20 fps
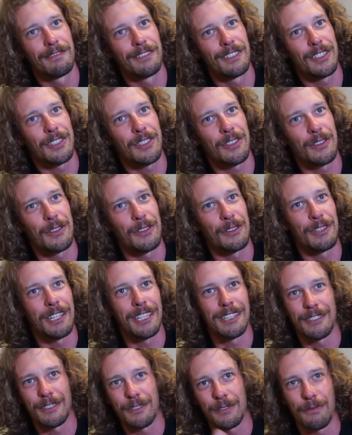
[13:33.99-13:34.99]
So
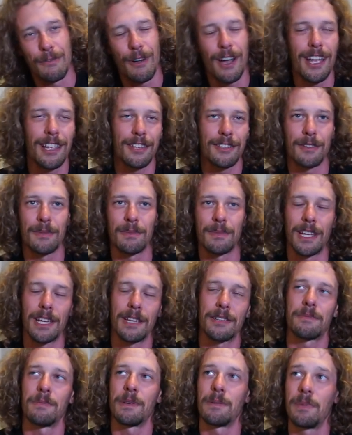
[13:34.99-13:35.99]
that's why
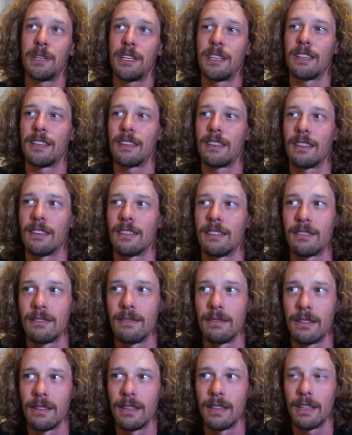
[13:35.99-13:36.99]
sometimes maybe
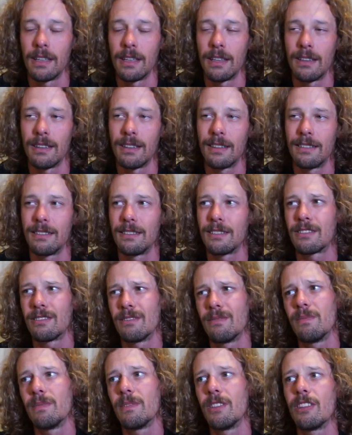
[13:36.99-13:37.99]

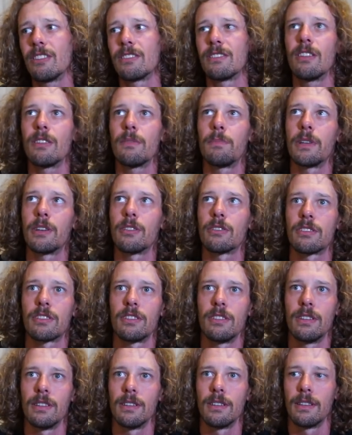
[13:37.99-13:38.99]
it's not because
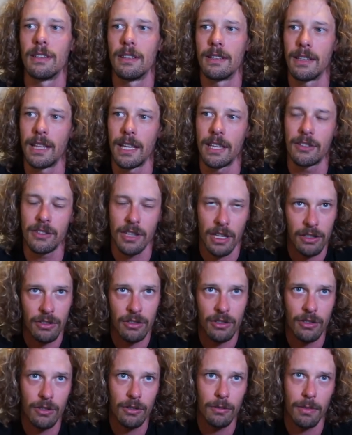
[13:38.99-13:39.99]
they
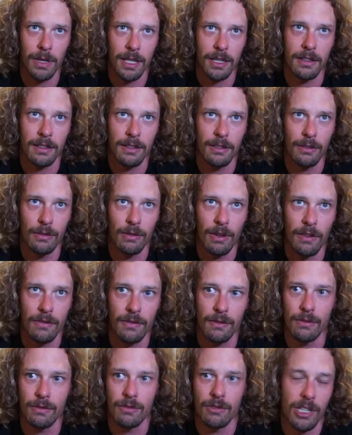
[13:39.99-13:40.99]
change you, but you
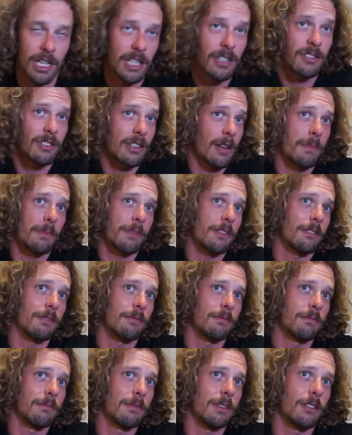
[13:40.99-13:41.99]
have to change something,
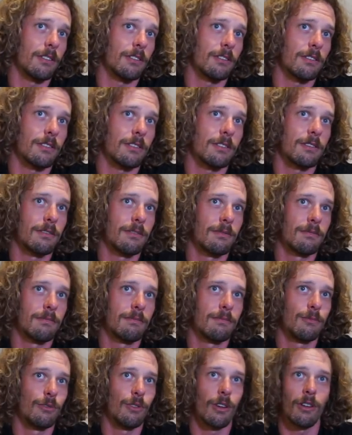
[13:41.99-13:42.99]
because
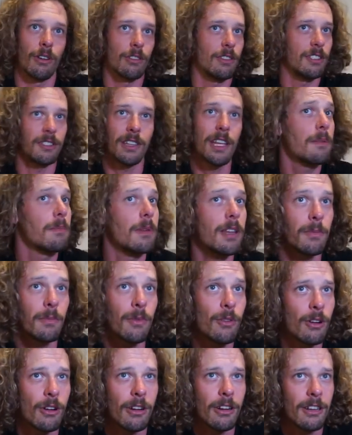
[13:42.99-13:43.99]
you are not the same
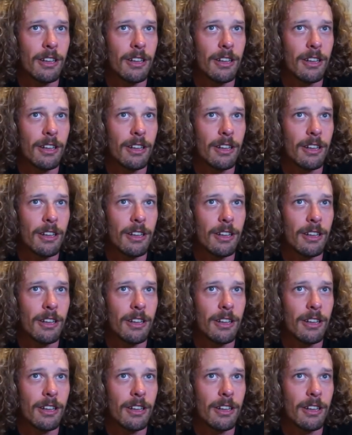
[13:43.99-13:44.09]
anymore.